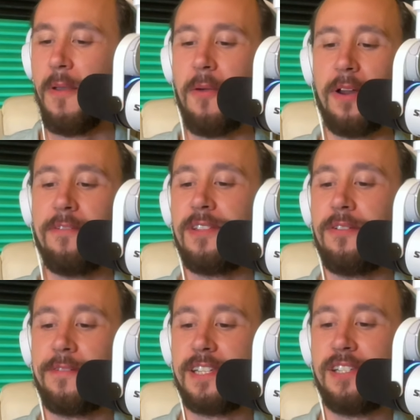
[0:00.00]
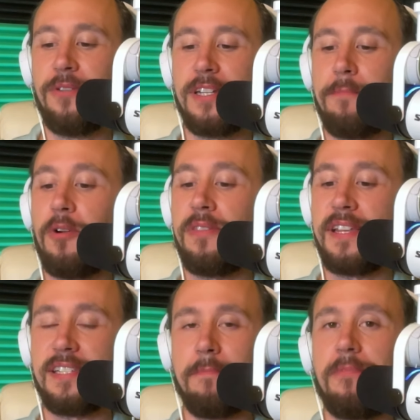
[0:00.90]
whatever the universe is doing to put
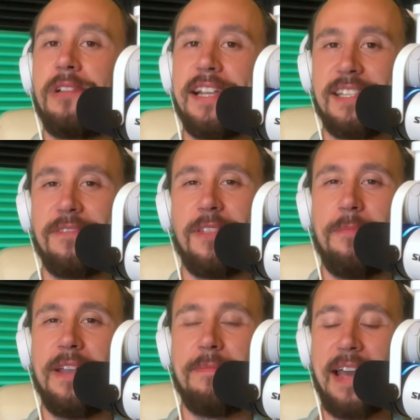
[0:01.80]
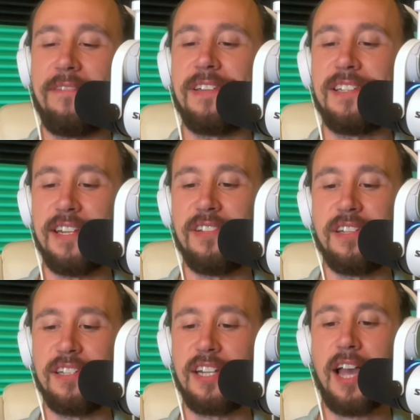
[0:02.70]
things in place for the big
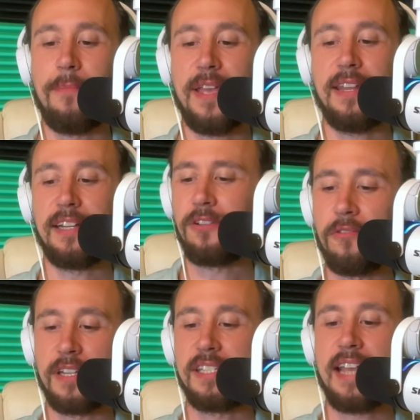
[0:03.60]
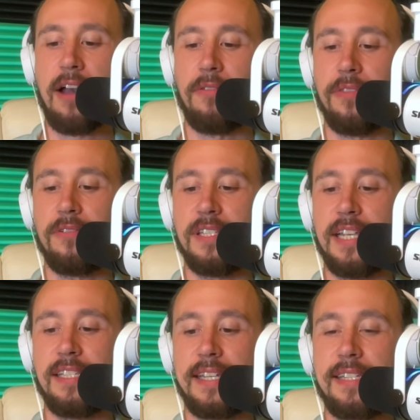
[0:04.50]
manifestation to come in. Like, discount those
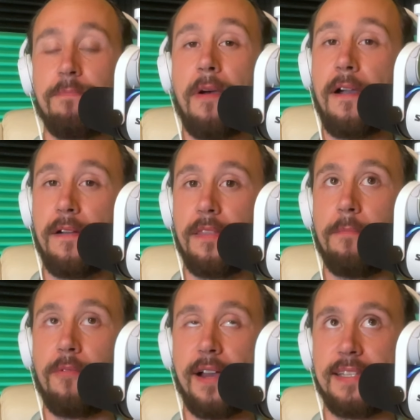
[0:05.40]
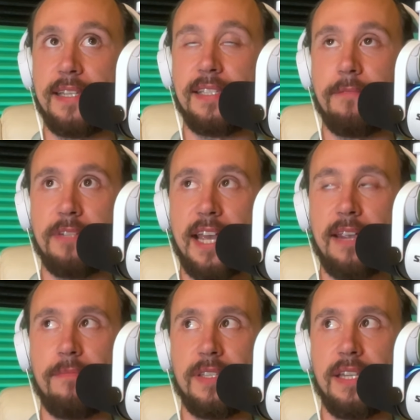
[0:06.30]
things. Like, it's part of the process
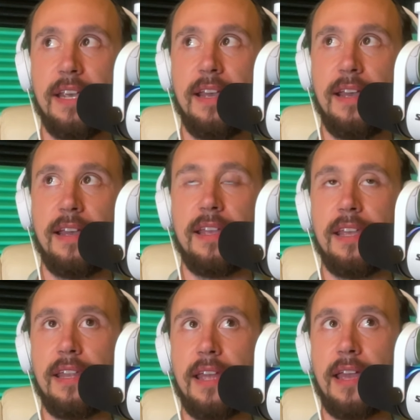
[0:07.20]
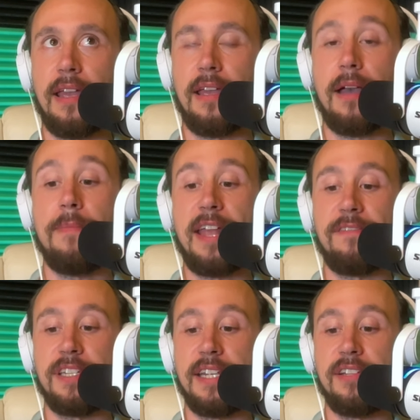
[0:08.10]
sometimes in a
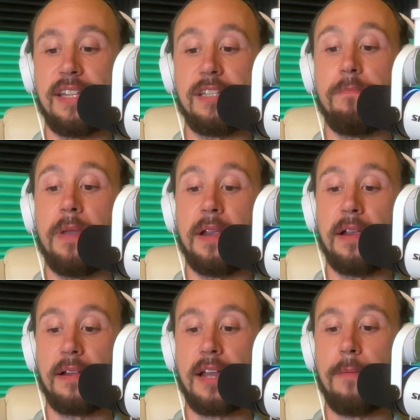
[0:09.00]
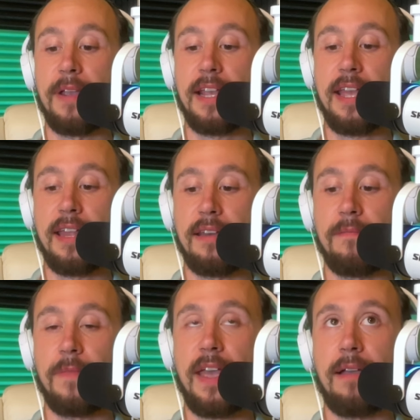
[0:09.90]
manifestation that's bigger coming
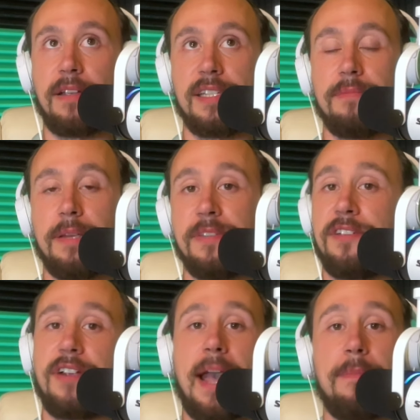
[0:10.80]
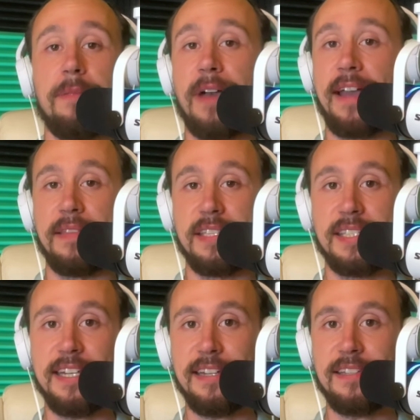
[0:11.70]
in, because sometimes things are happening behind the
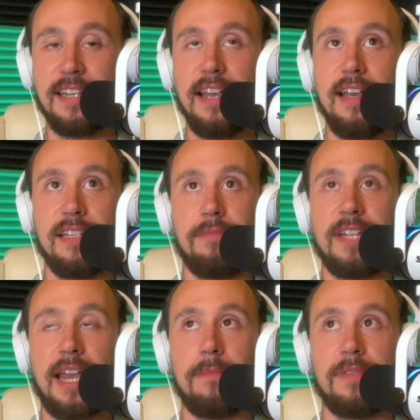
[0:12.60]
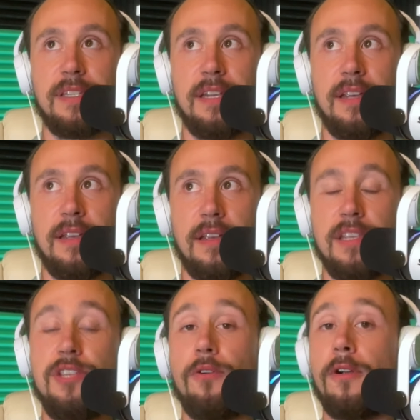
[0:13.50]
scenes. Sometimes
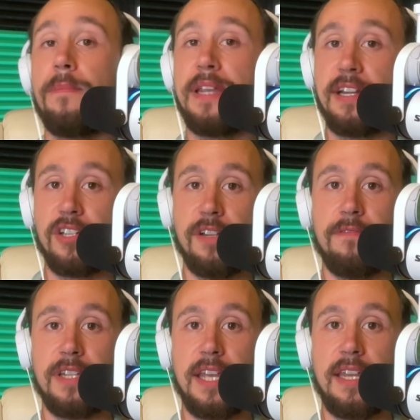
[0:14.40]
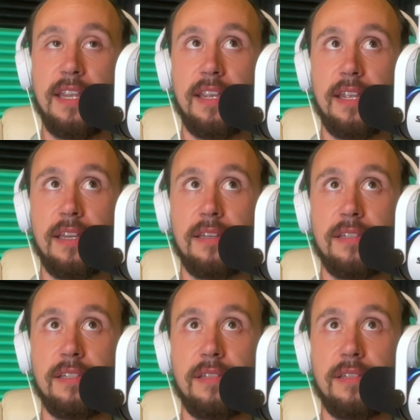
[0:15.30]
you're being shifted and